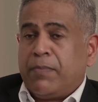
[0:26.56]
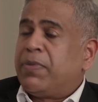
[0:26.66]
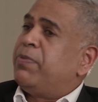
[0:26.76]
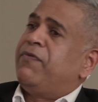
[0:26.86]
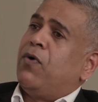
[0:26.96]

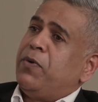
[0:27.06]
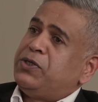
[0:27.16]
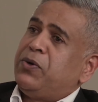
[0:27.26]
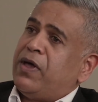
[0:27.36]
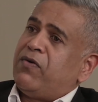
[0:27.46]
But before we
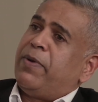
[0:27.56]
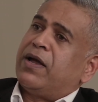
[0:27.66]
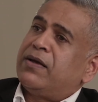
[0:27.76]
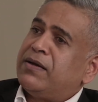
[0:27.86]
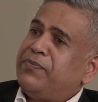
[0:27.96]
do that,
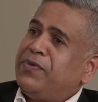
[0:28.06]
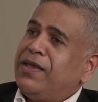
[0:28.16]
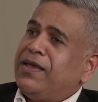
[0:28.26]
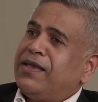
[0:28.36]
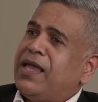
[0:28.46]
Rebecca,
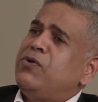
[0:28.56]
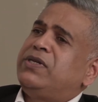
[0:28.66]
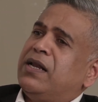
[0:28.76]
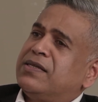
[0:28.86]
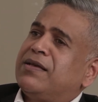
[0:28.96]
can you
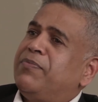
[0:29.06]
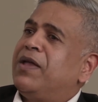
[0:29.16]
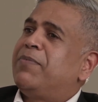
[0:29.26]
tell us something